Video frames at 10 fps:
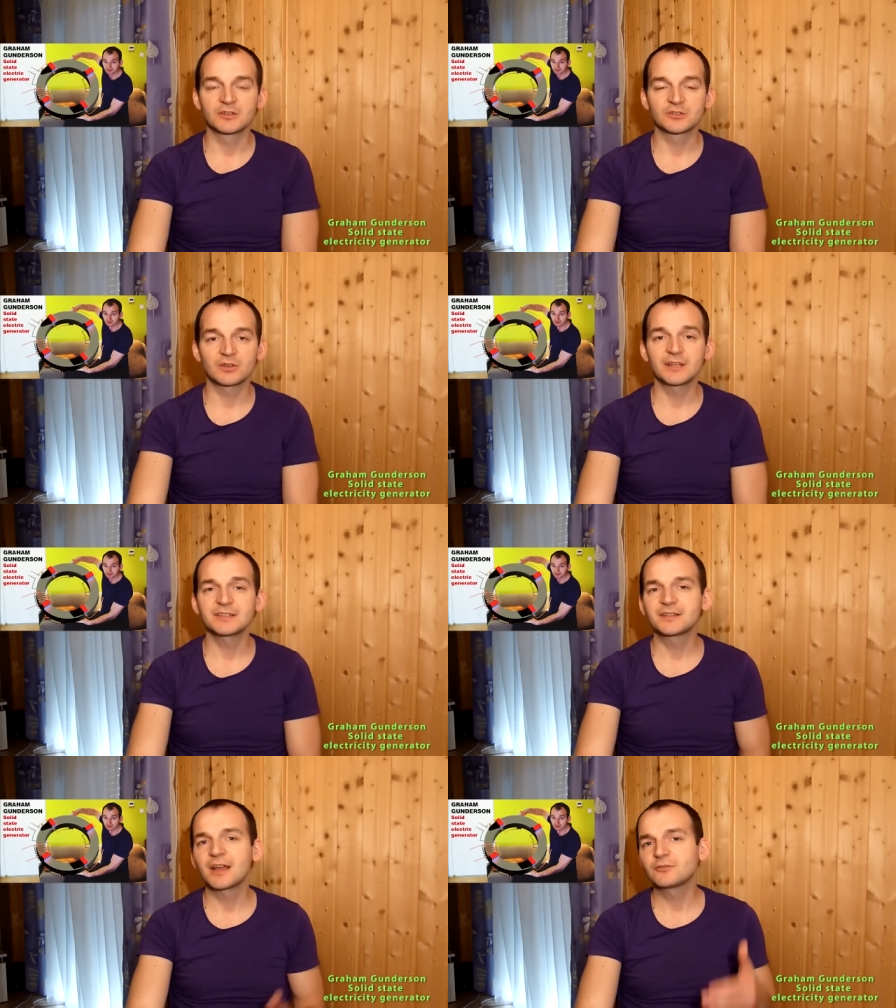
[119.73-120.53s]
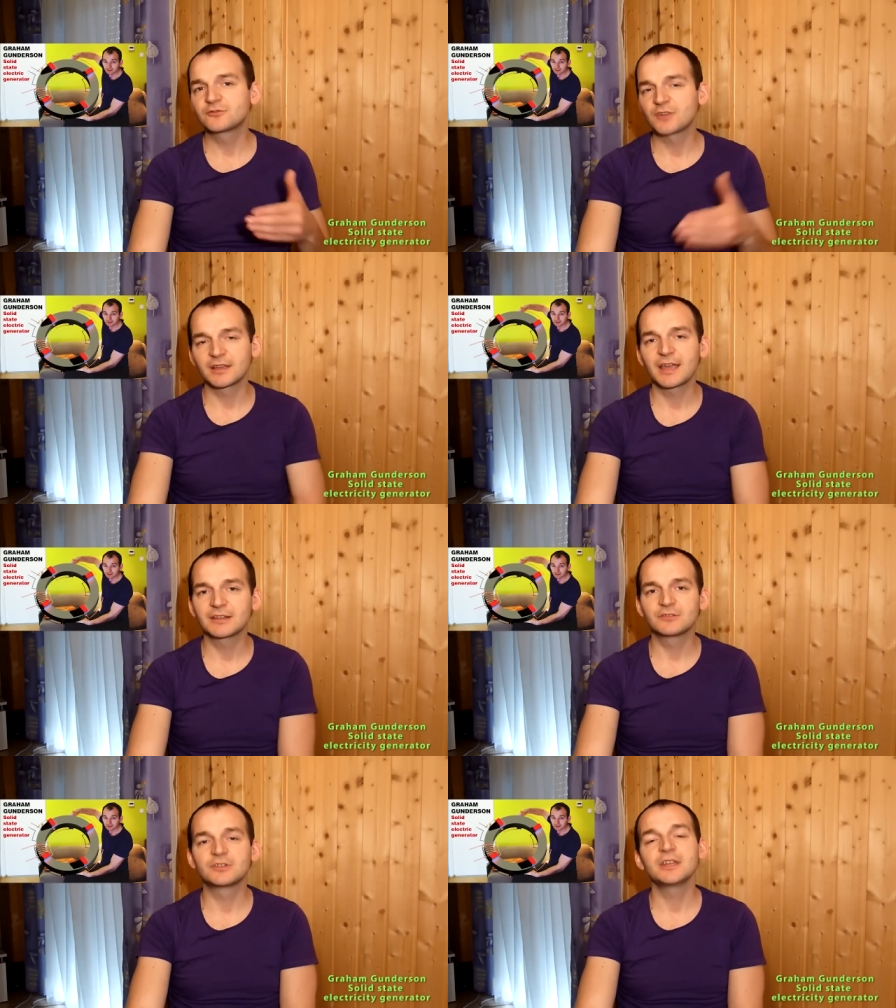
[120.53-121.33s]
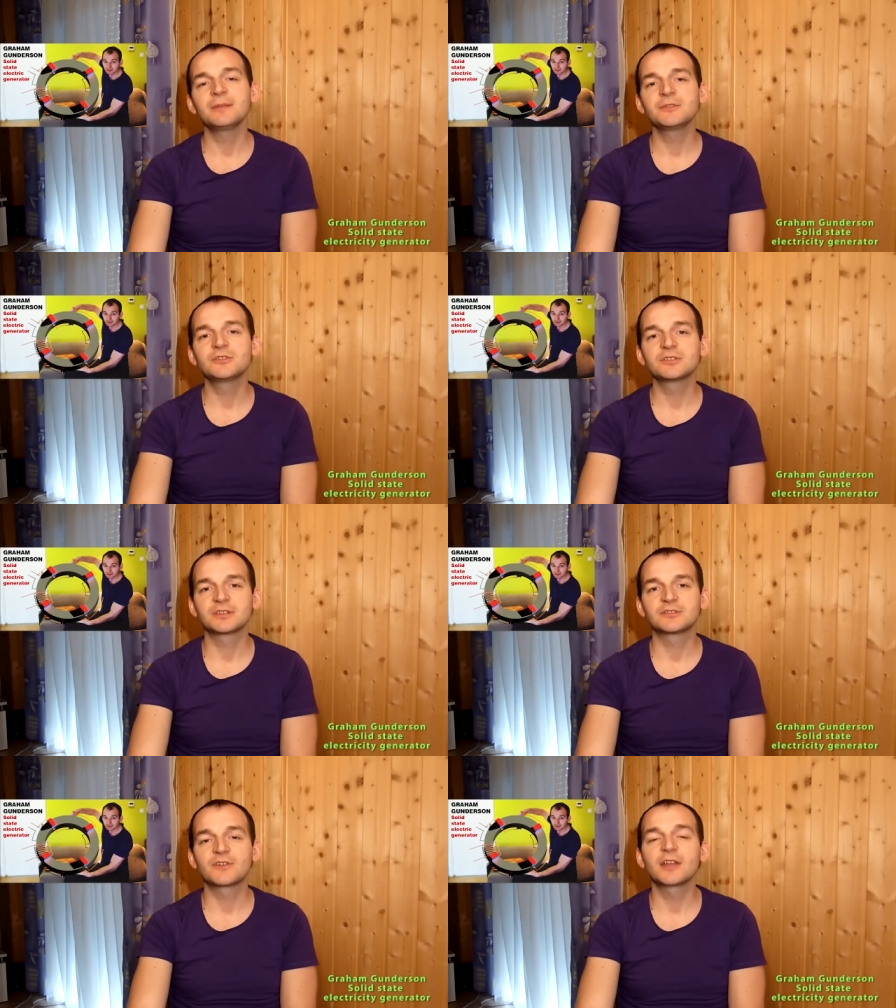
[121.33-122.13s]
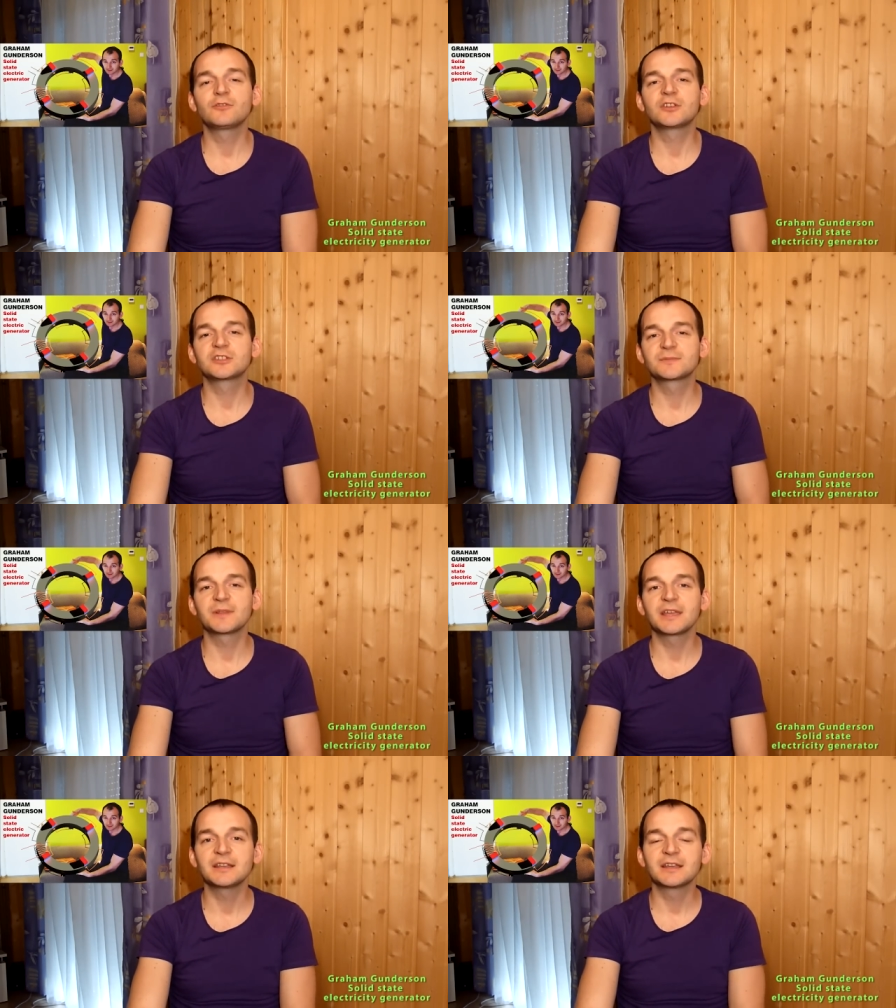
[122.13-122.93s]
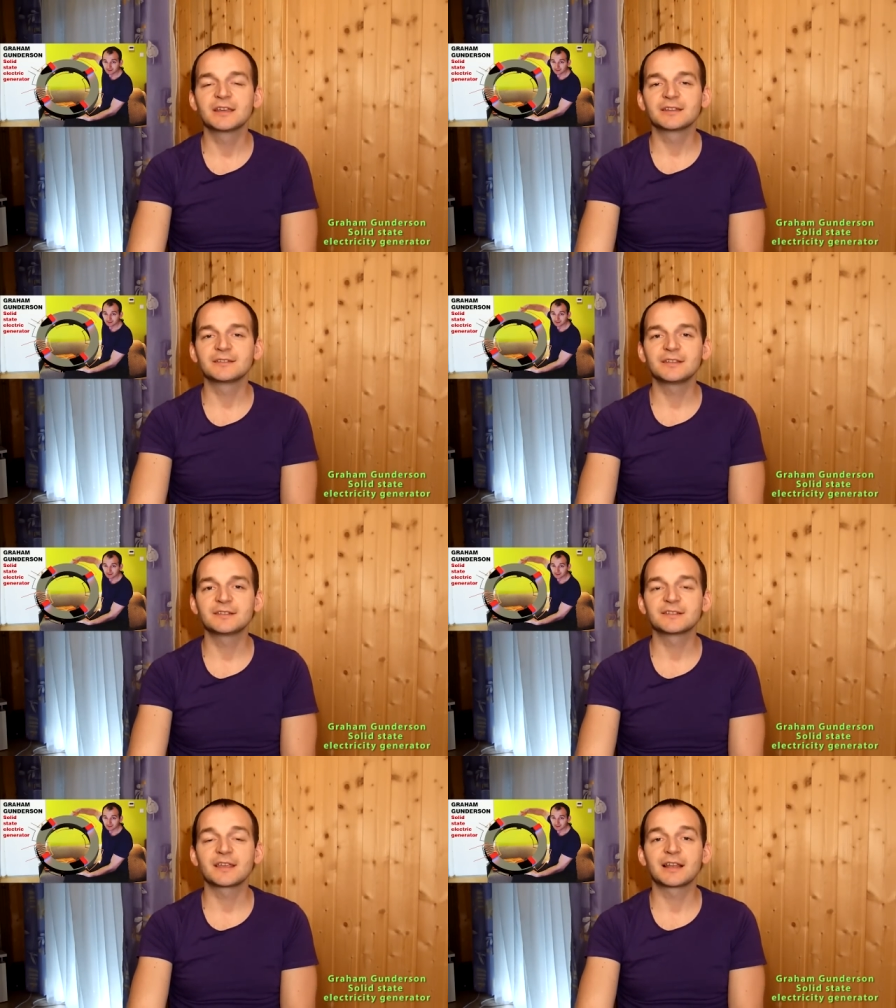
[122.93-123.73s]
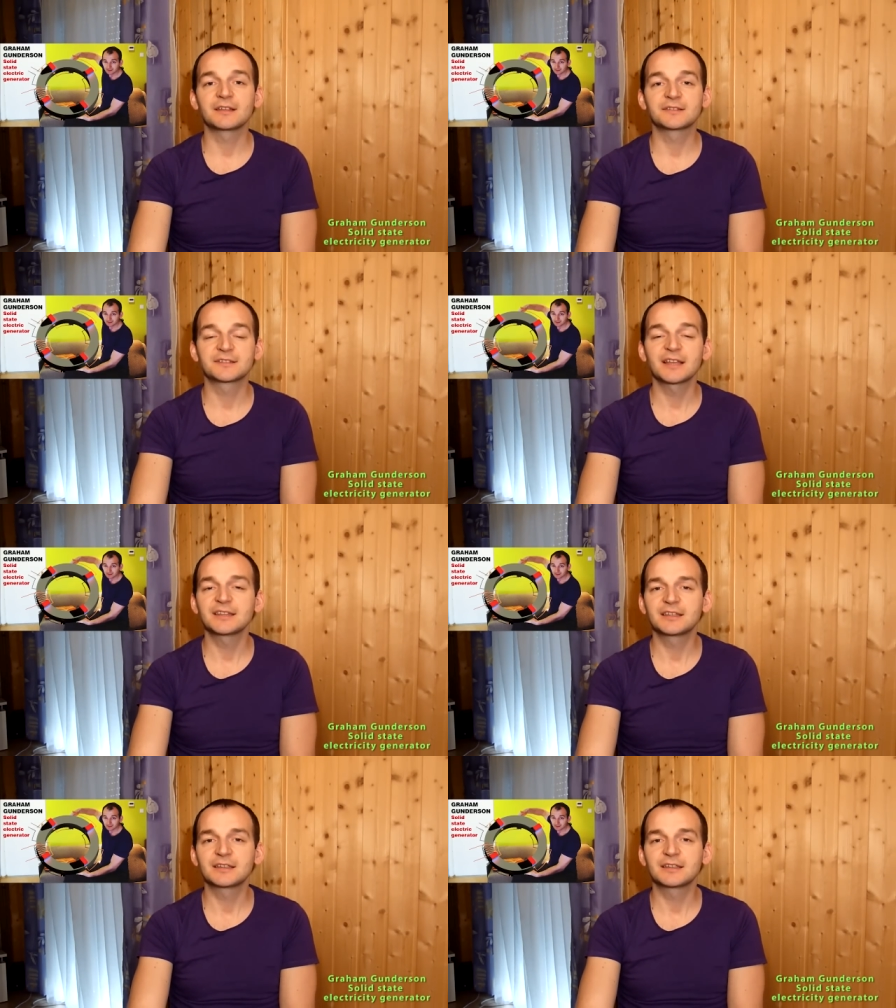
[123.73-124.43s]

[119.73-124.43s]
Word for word: So let's now try, get to the images and try to explain this static